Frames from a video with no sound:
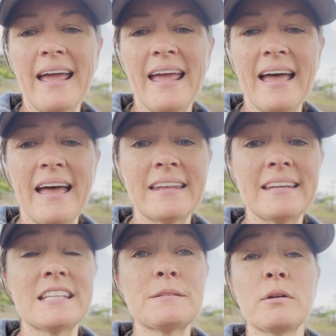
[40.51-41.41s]
and
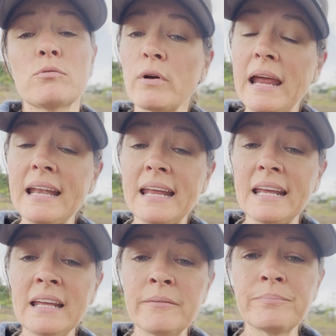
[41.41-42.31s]
it's been
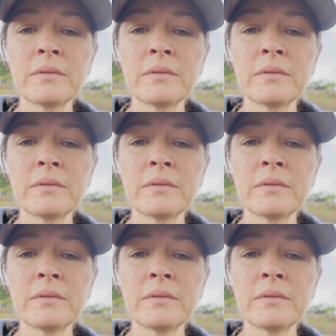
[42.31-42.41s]
raining.